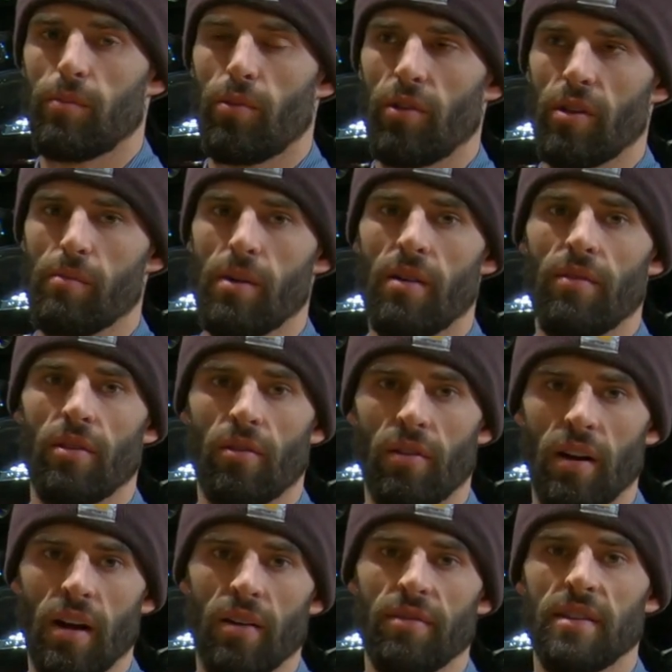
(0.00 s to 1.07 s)
pull the muffler
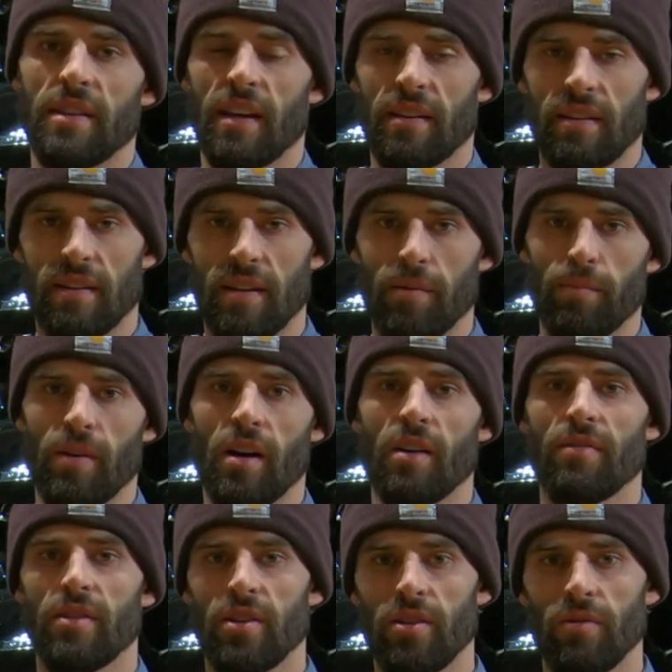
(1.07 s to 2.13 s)
off and take the tip
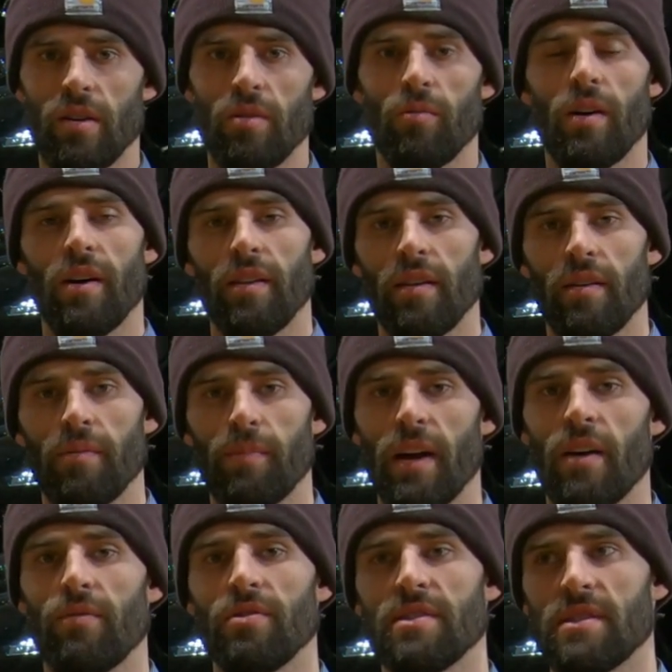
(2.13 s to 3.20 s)
off and do it while the
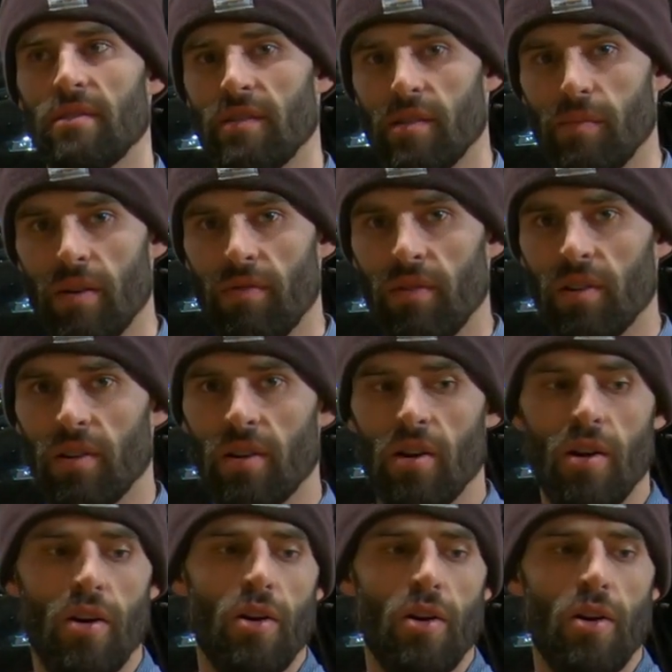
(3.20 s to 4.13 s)
baffle's still in the muffler,